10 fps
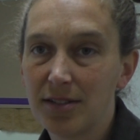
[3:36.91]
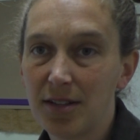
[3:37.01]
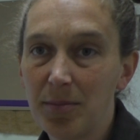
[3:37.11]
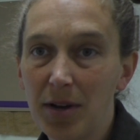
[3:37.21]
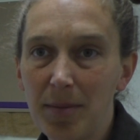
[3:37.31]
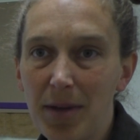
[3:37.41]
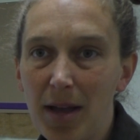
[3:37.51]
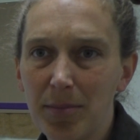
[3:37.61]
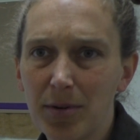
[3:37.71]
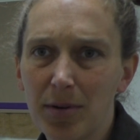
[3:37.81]
subway
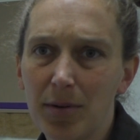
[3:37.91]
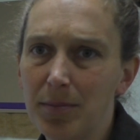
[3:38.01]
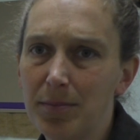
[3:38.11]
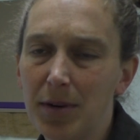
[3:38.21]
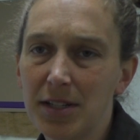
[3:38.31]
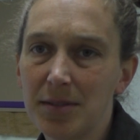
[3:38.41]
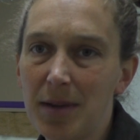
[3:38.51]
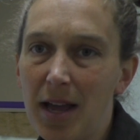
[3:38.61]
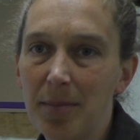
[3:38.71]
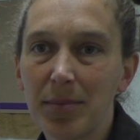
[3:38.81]
map or a bus
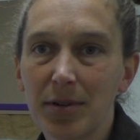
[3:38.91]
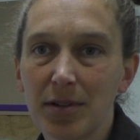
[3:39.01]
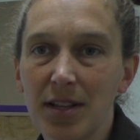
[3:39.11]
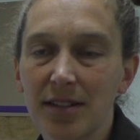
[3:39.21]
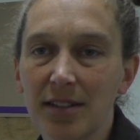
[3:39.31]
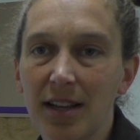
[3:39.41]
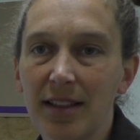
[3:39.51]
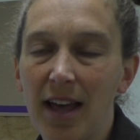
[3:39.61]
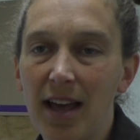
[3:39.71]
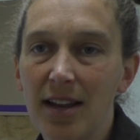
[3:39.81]
map or things like
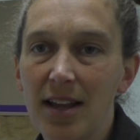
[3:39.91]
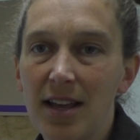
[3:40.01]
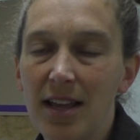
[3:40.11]
that.